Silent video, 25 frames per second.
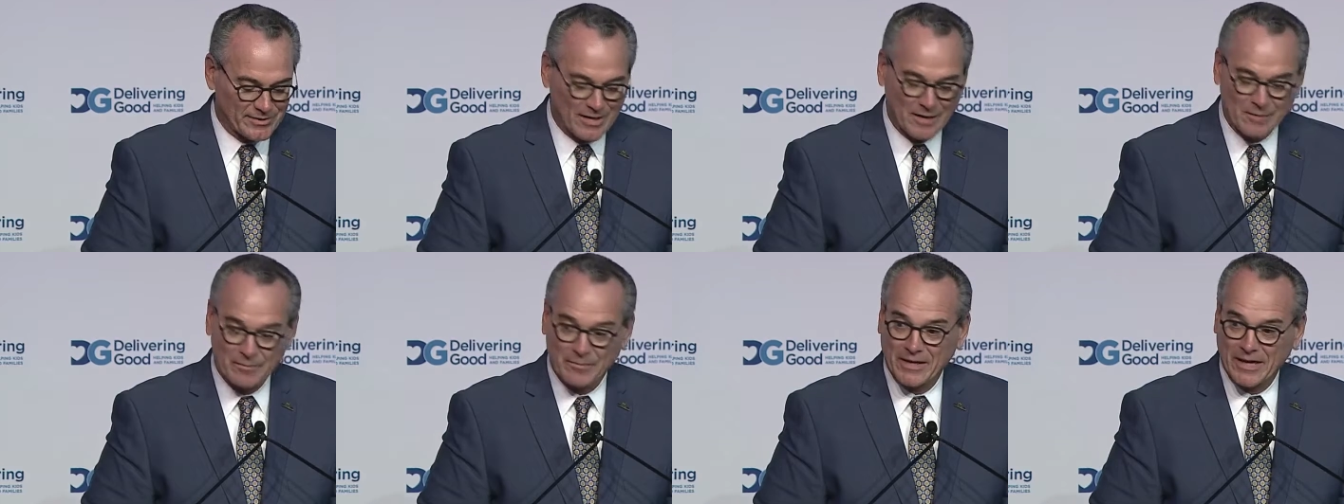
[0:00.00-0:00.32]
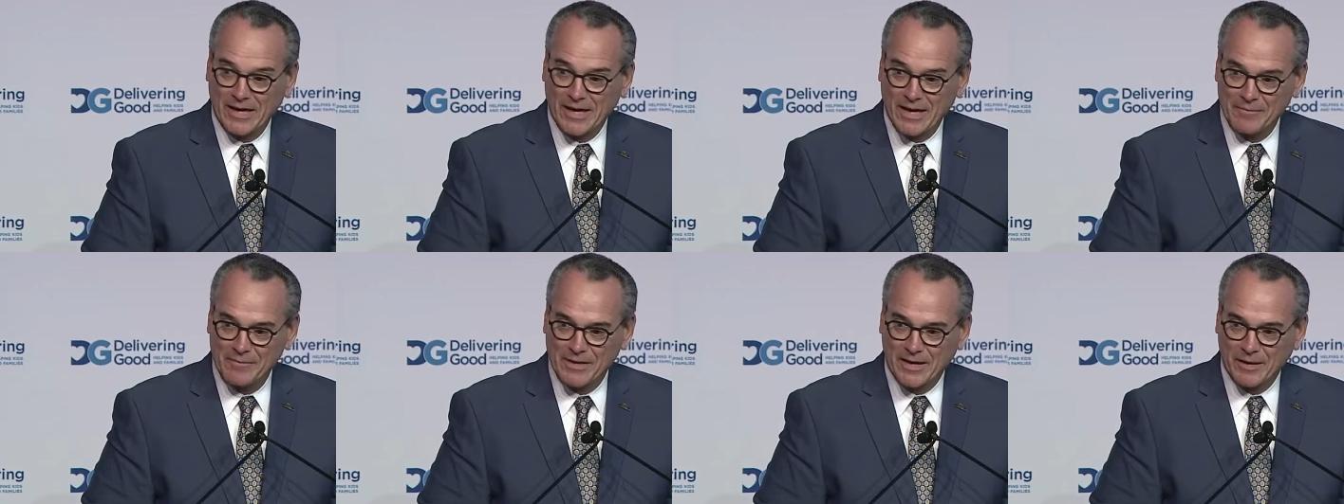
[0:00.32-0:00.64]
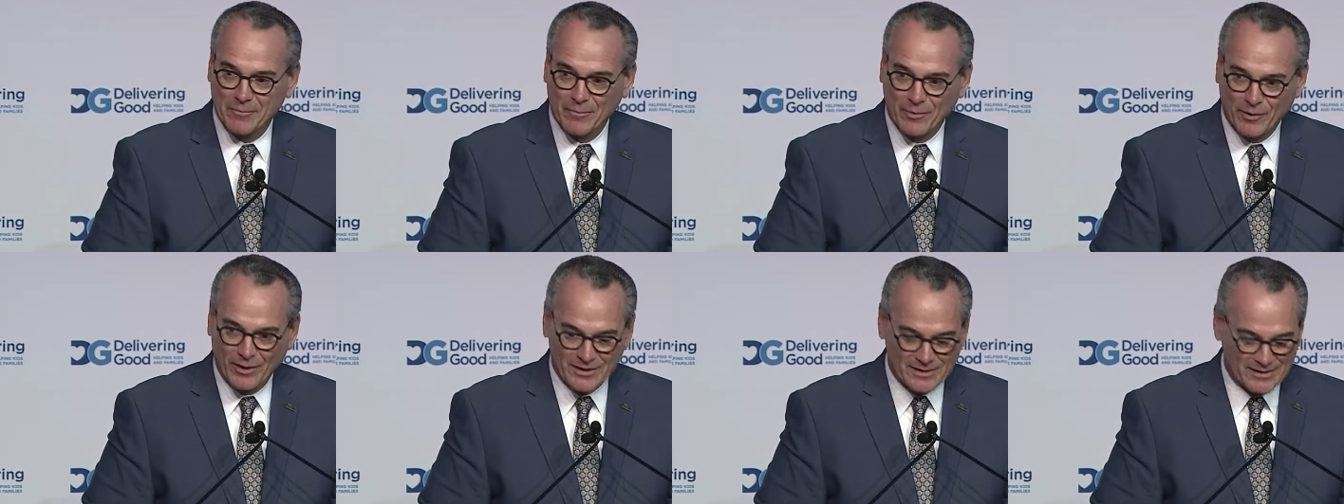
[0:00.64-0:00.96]
on becoming
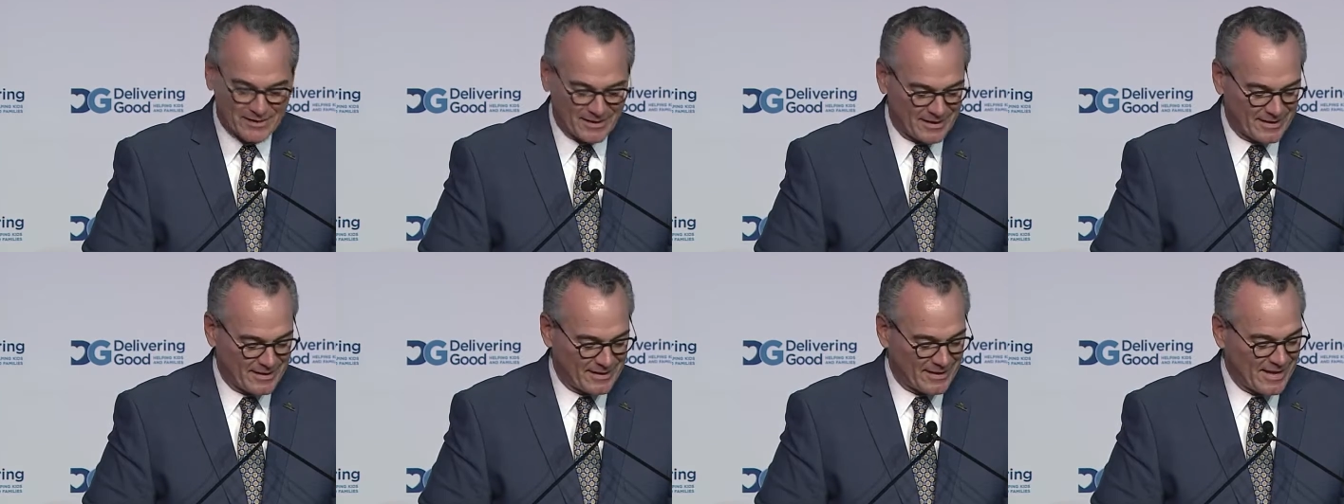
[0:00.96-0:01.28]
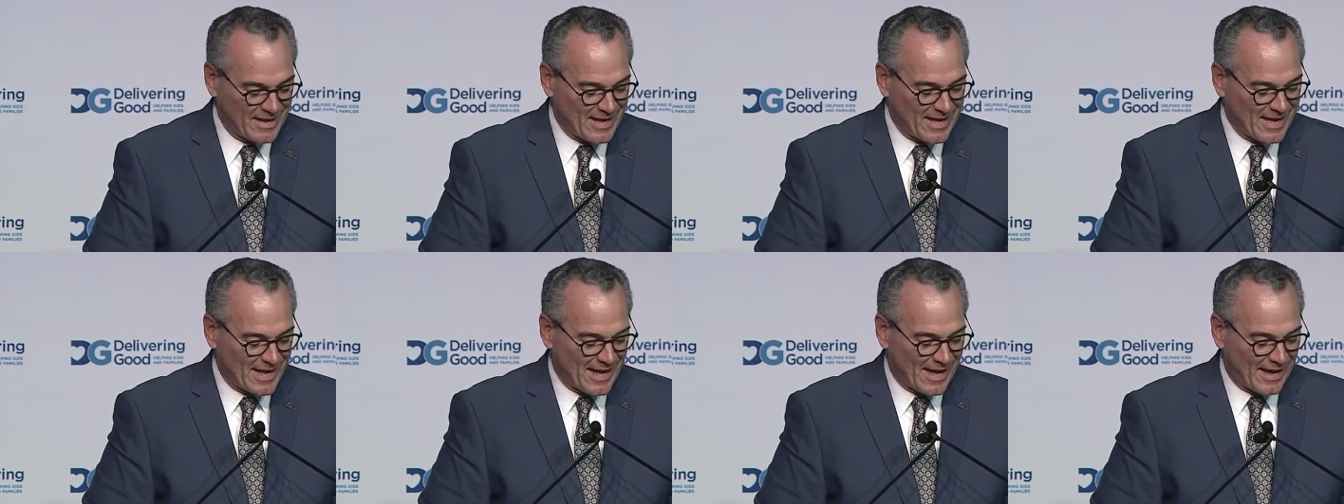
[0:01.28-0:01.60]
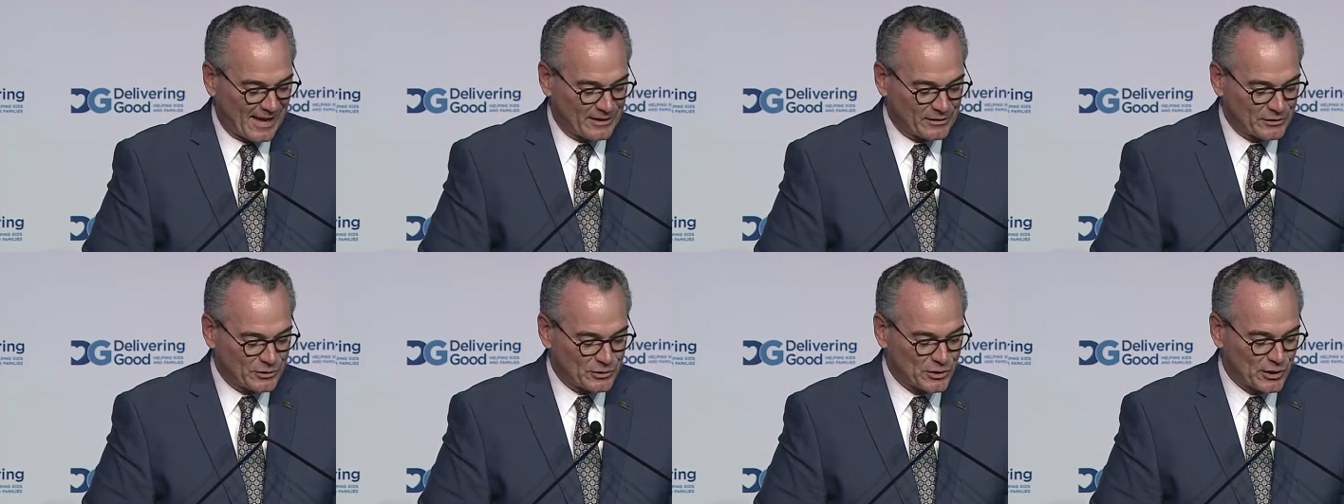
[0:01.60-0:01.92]
president
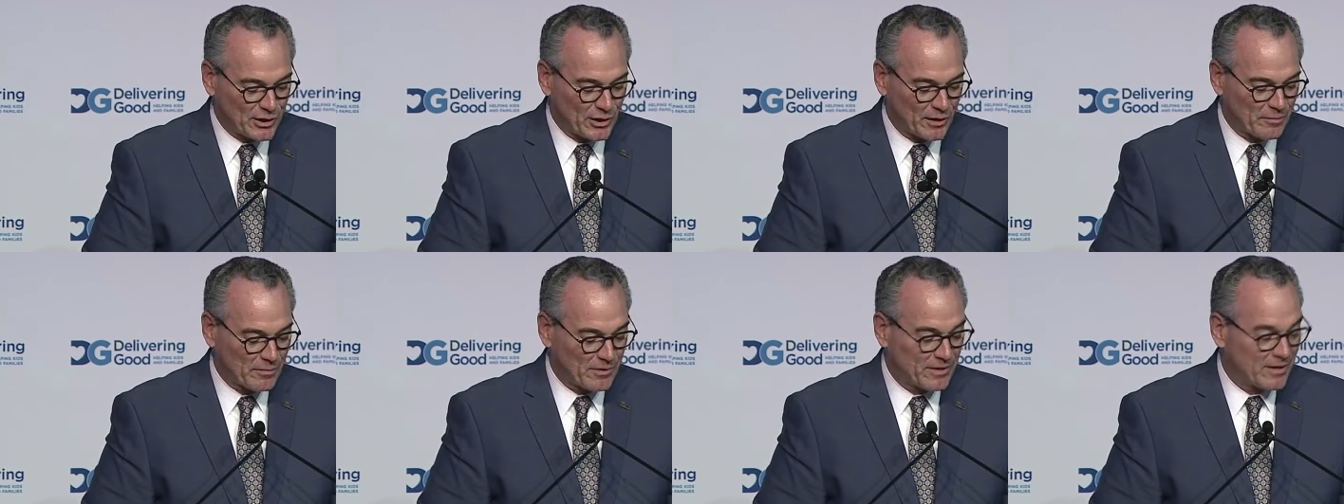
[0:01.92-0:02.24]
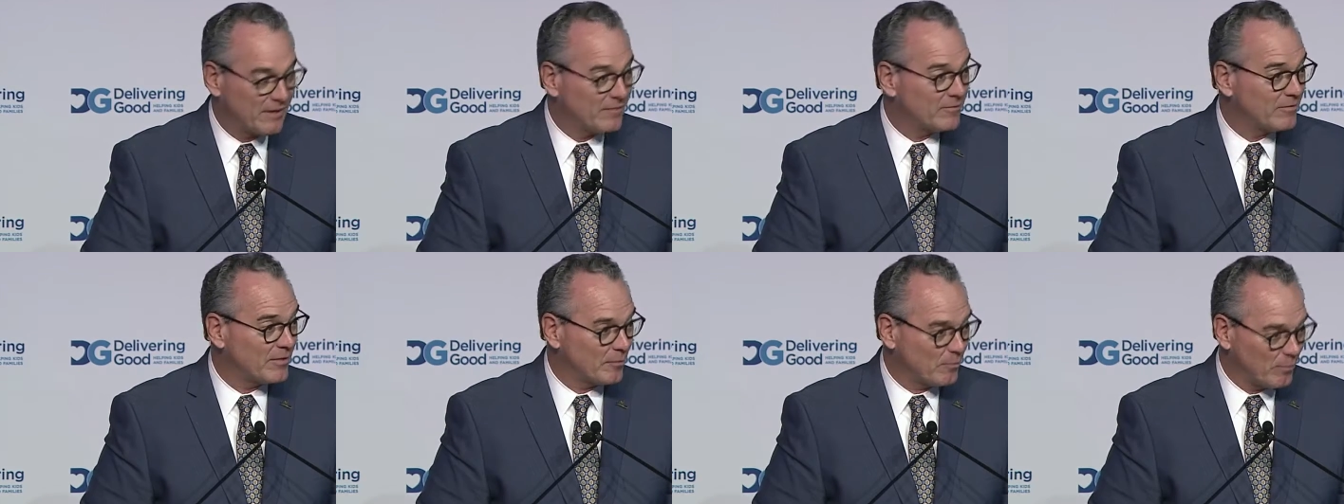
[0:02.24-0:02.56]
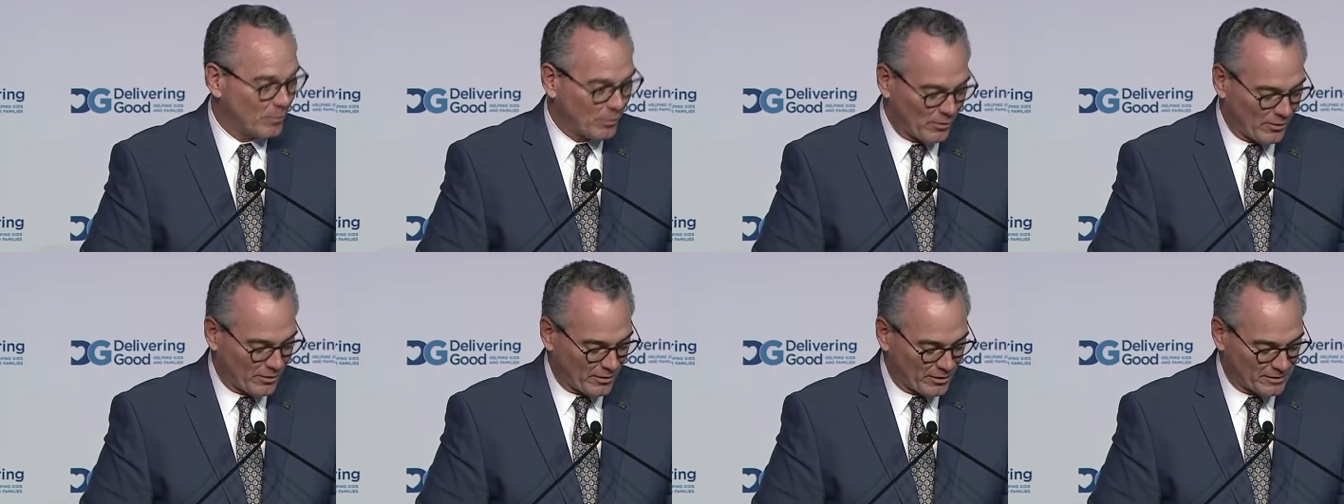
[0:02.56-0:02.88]
and chairman of the
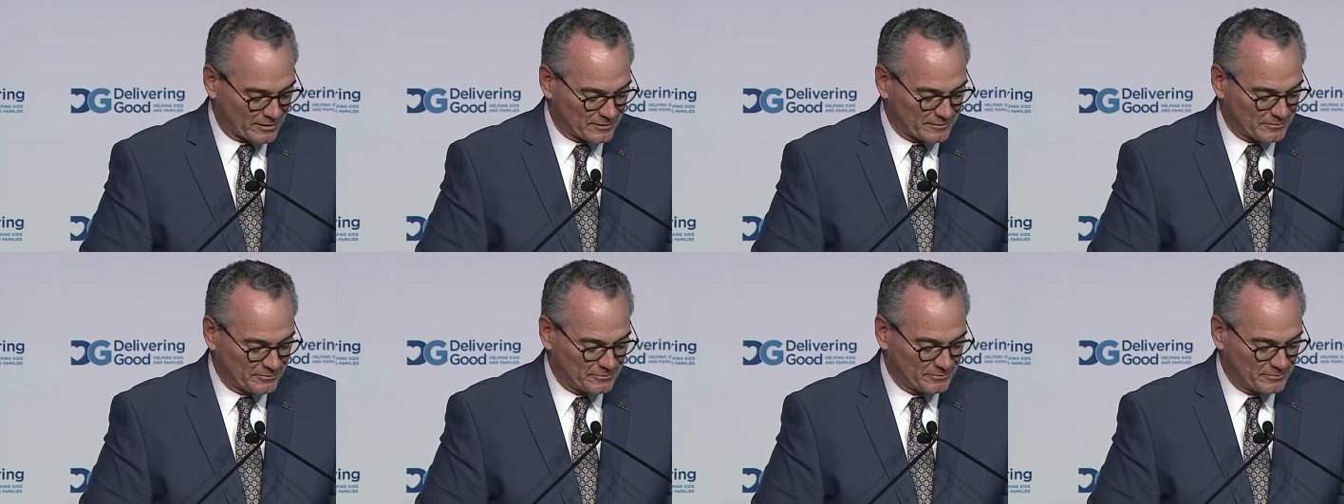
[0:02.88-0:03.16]
board.